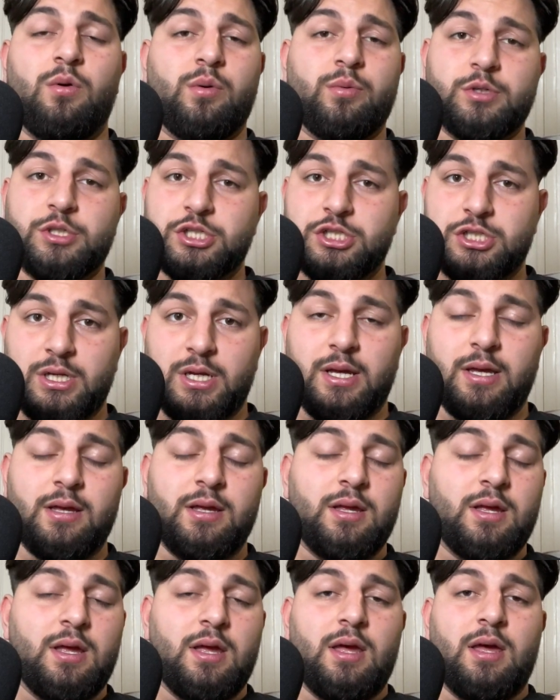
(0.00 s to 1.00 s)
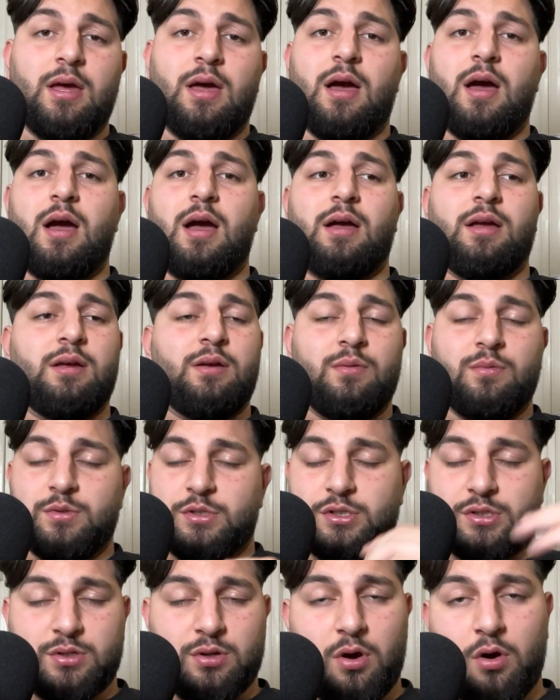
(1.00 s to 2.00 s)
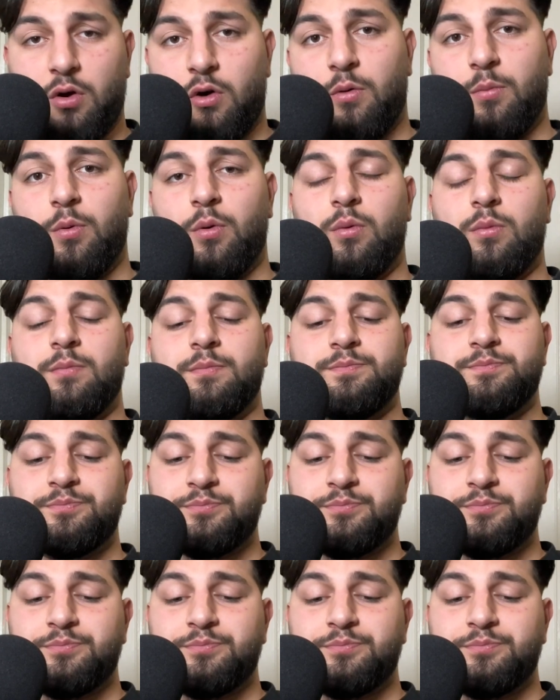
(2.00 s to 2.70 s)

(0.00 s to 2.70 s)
It was shit. It was just horrible.